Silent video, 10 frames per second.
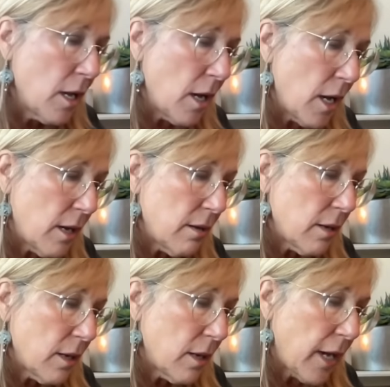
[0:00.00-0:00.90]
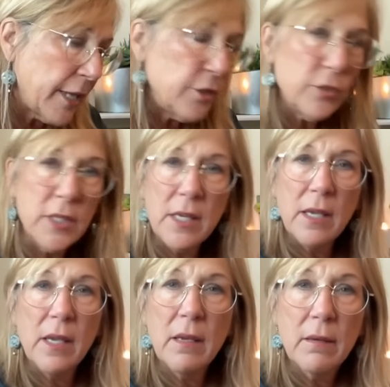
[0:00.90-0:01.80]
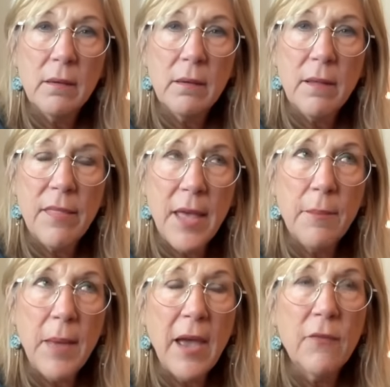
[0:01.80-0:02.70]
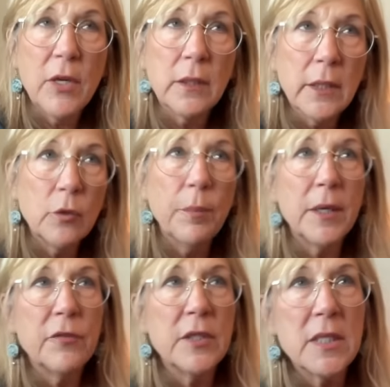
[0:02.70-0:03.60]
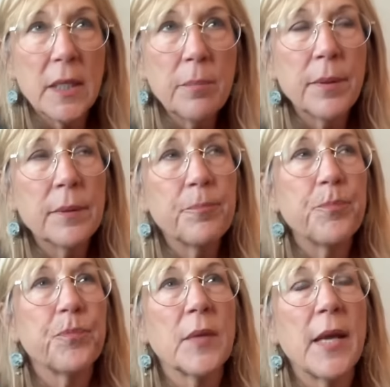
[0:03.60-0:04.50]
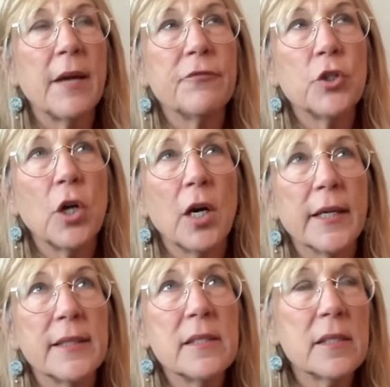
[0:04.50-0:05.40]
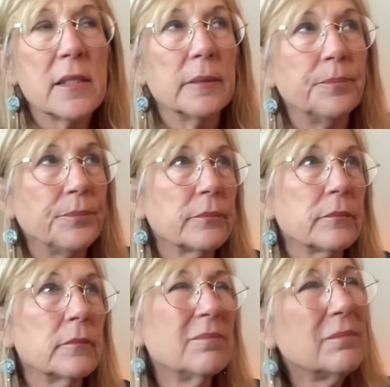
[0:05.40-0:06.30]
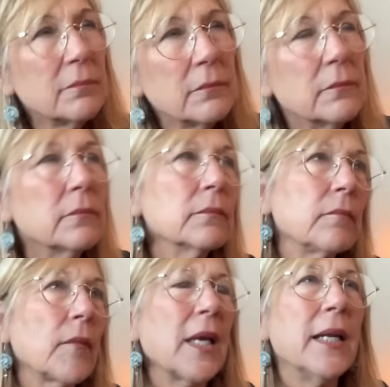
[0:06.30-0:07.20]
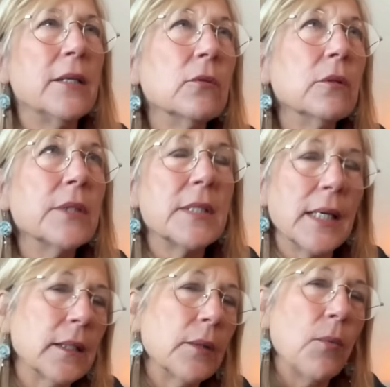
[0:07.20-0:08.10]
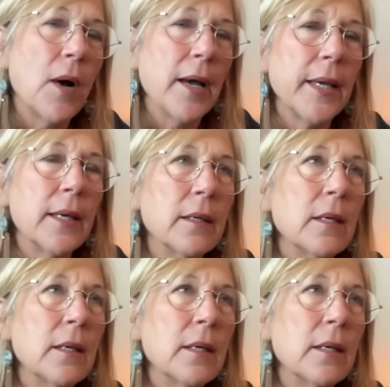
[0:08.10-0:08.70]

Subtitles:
I do see them having a little bit of a dip after August. And I don't know exactly why.